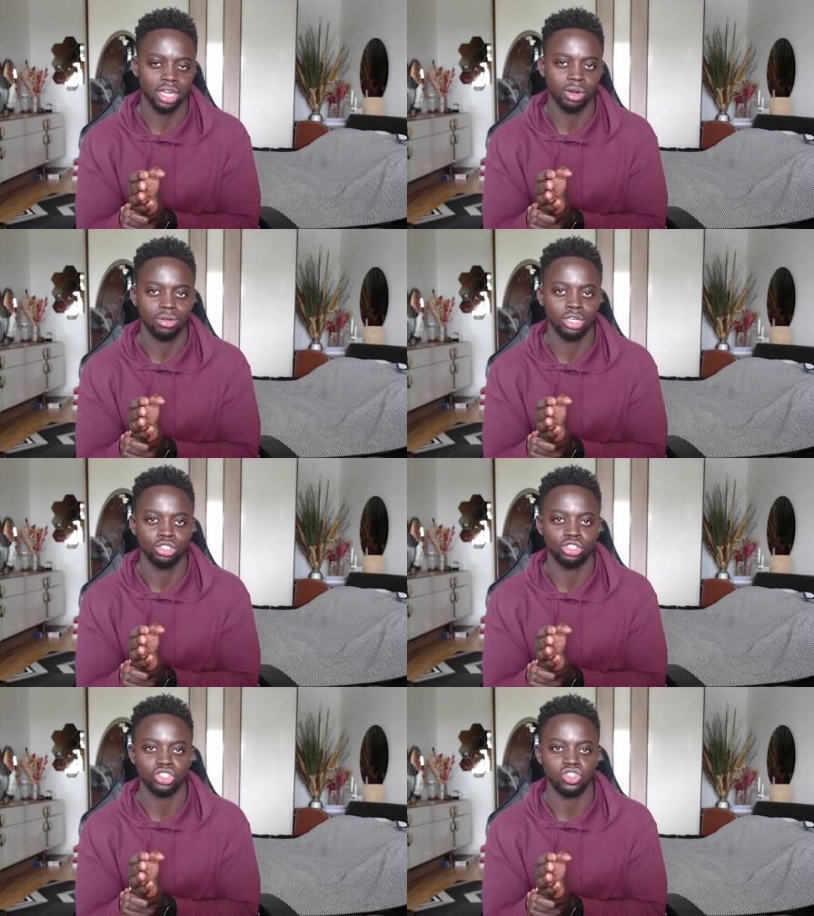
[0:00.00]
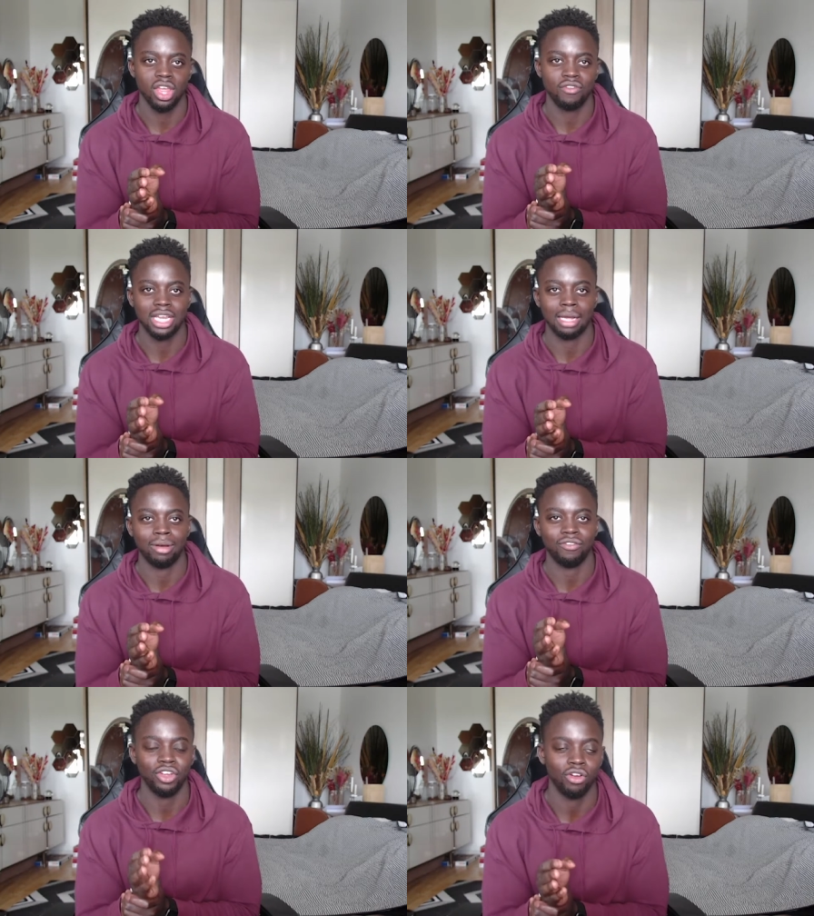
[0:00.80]
I don't wanna just, every time I
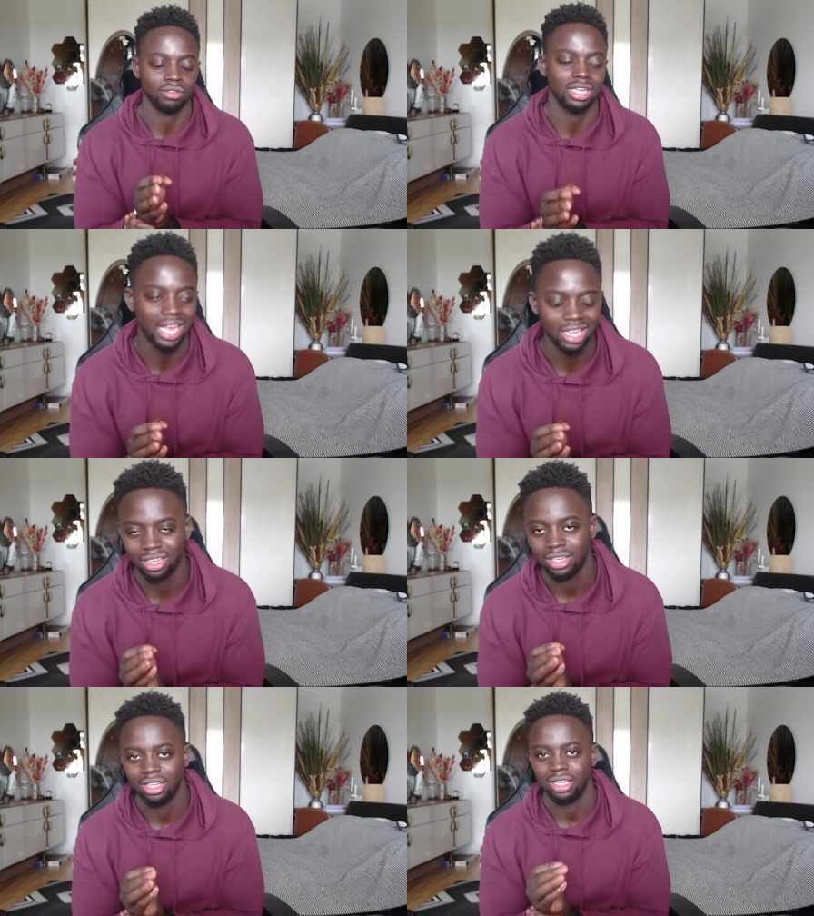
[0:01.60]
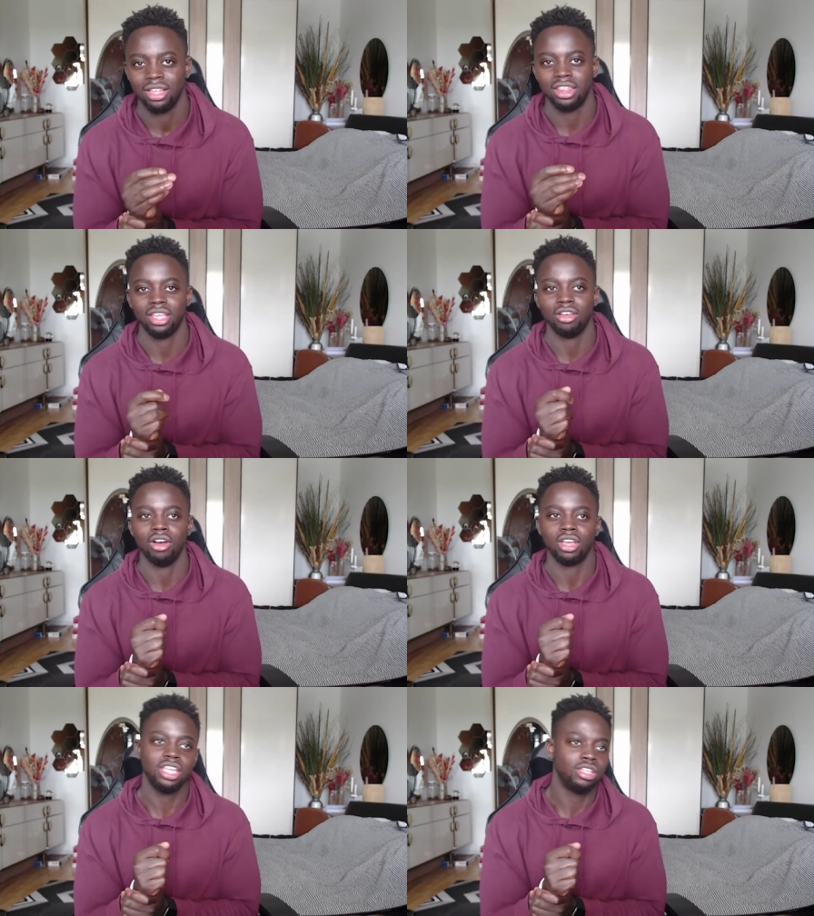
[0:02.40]
think of diet, think, oh,
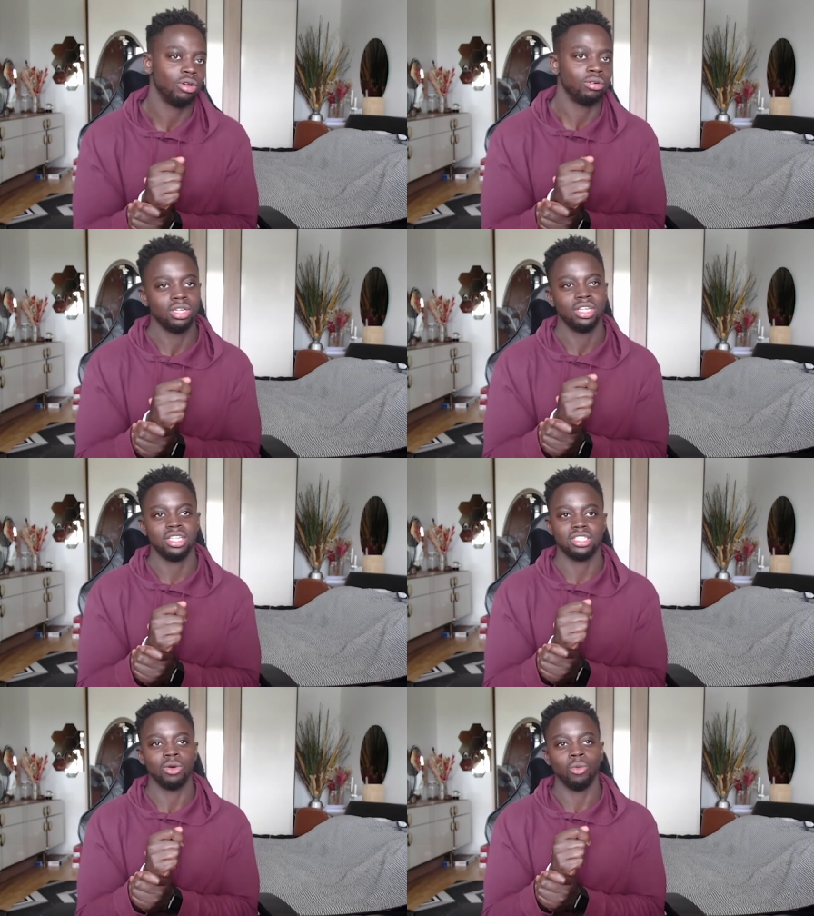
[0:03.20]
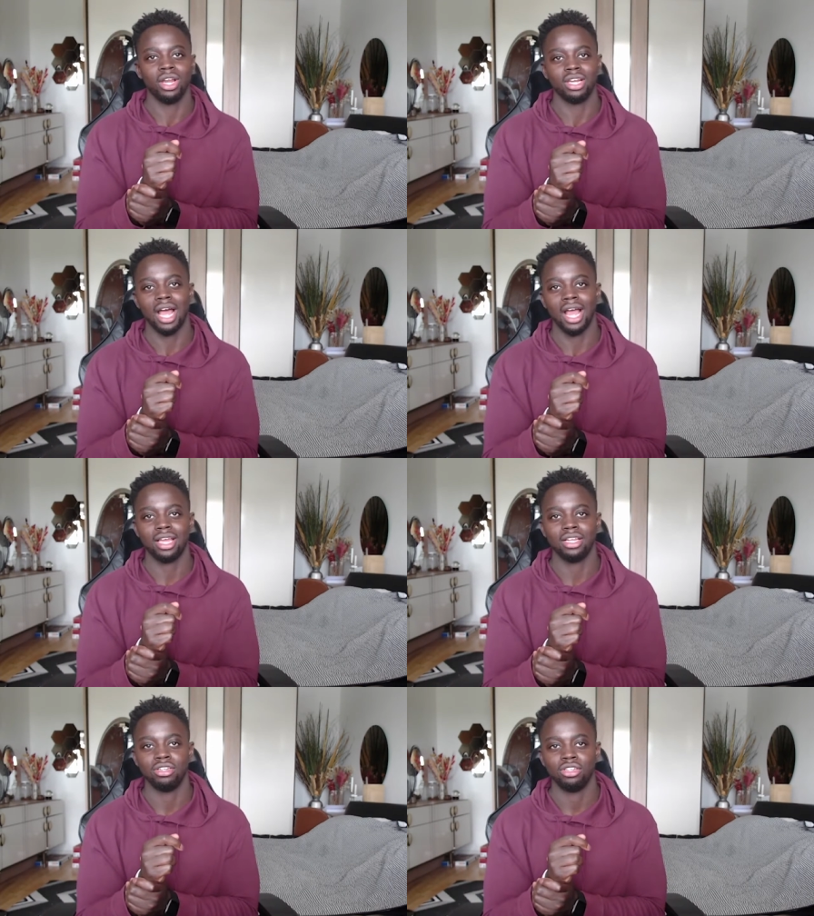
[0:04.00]
keto, one that I
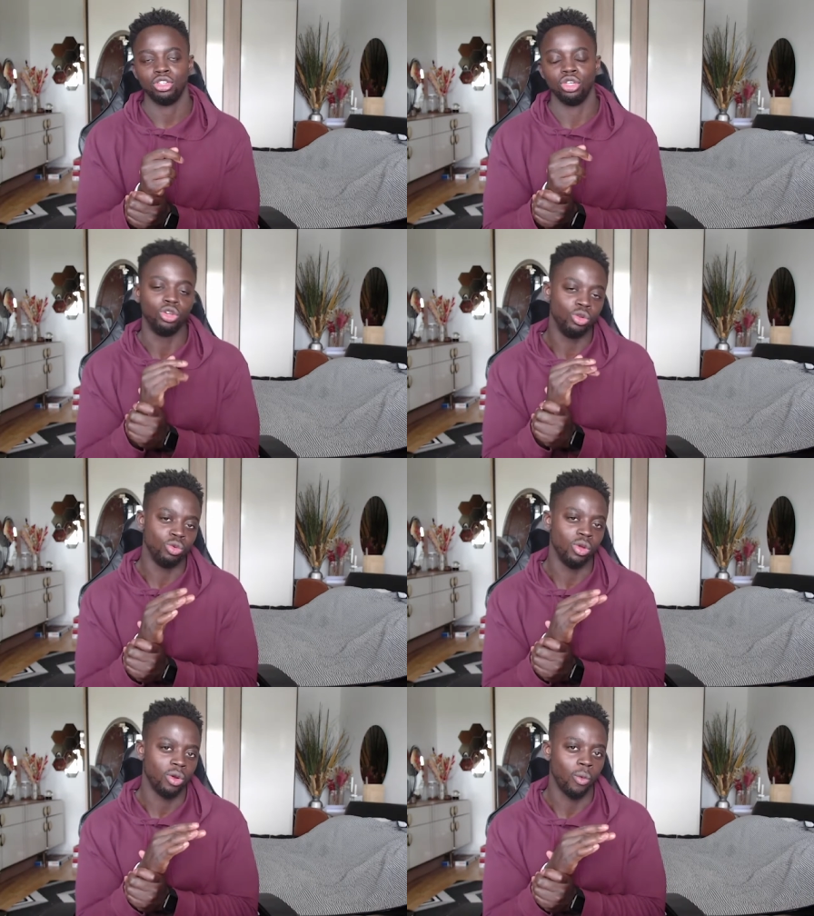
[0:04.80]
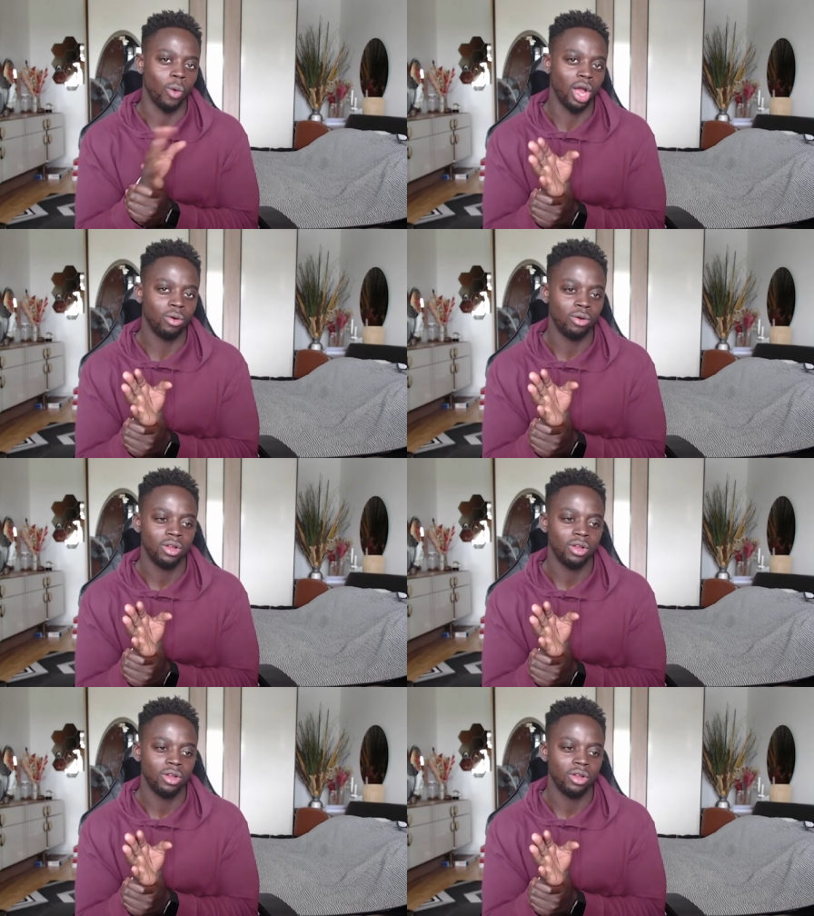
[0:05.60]
can do well.